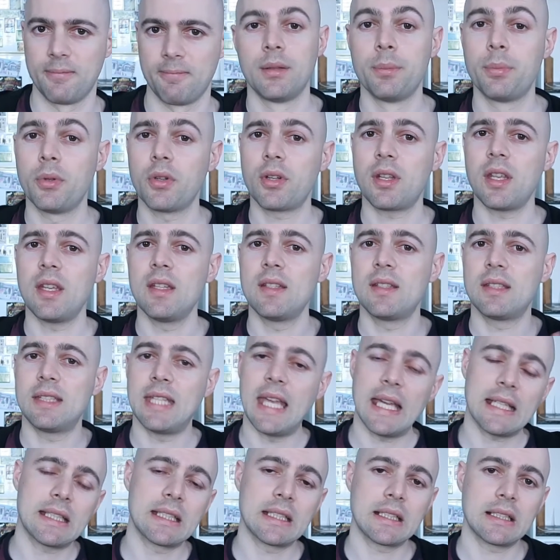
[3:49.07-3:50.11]
The book is
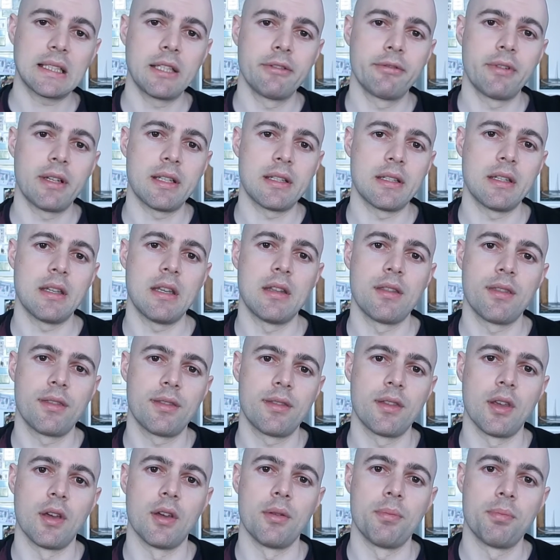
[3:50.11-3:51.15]
technically written in
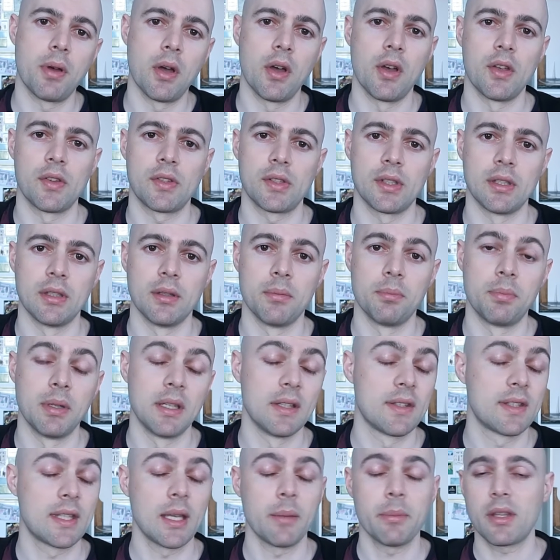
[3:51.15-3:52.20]
third person,
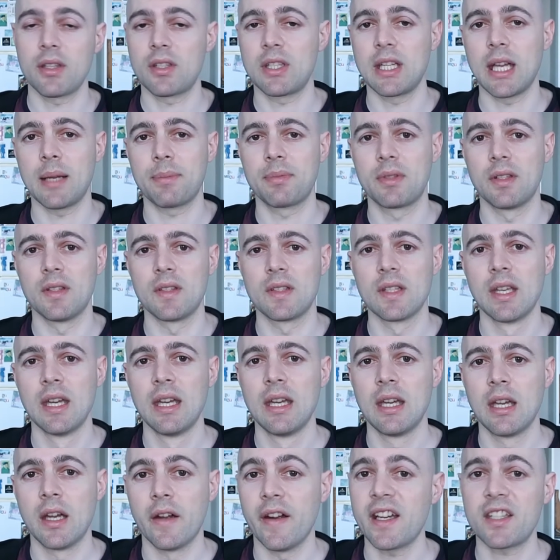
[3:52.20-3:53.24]
but some of the chapters
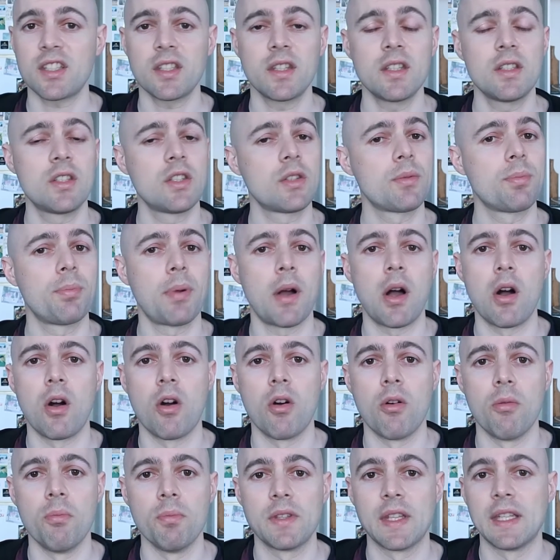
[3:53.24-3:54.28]
are actually just
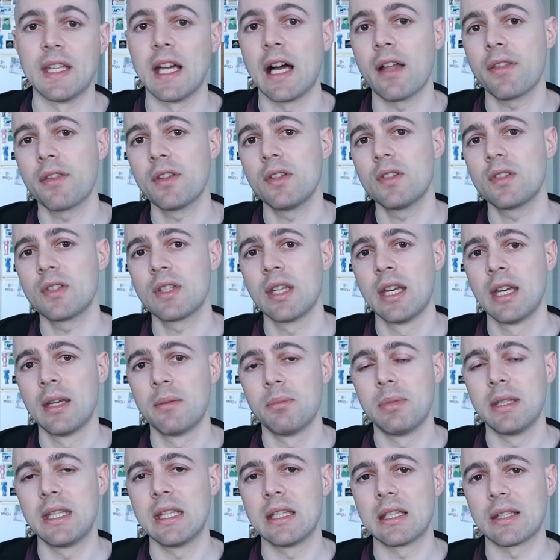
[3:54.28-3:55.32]
poems, and others
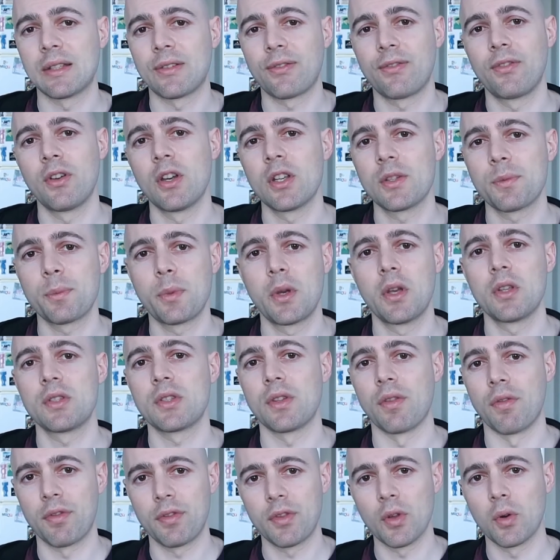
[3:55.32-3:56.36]
begin as
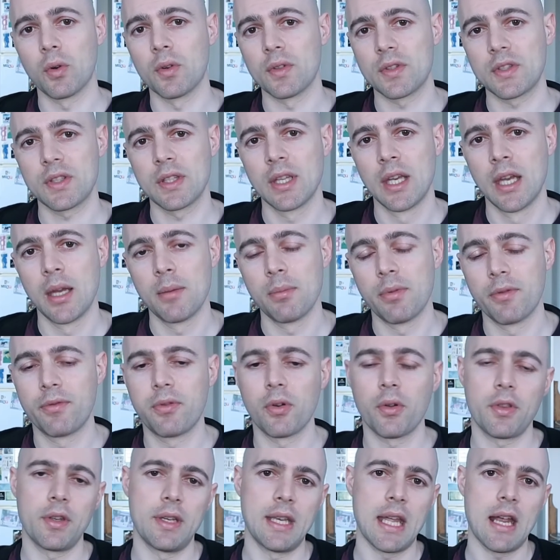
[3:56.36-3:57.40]
first-person thoughts
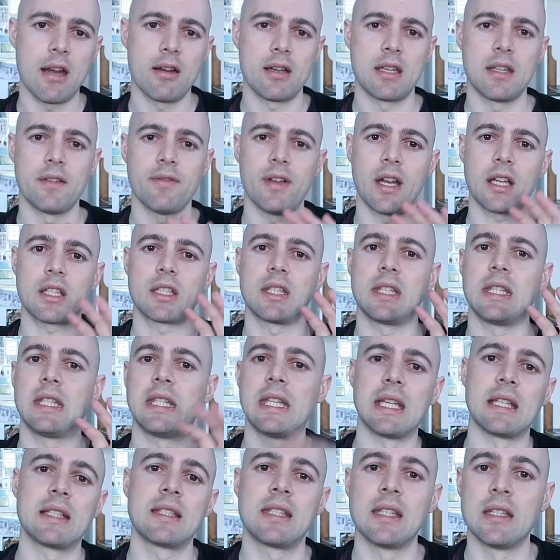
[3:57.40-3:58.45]
before the narrative actually
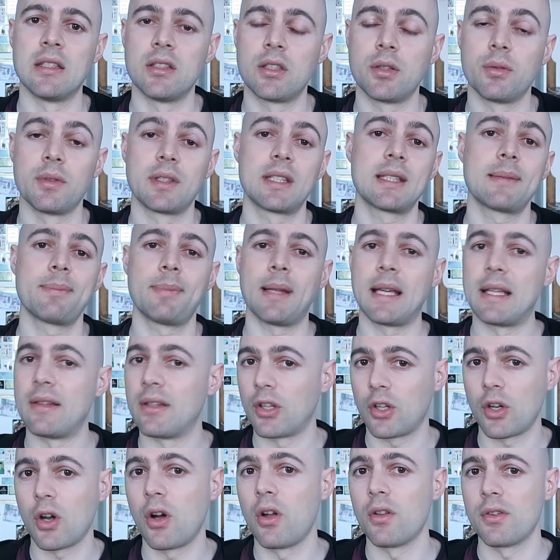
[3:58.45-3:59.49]
kicks in to explain
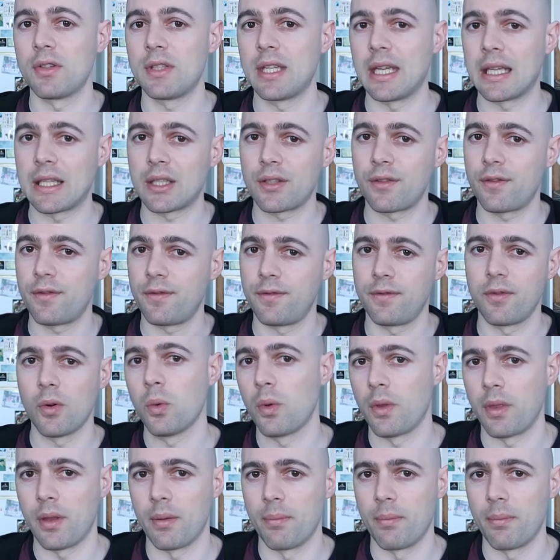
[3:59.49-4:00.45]
the context for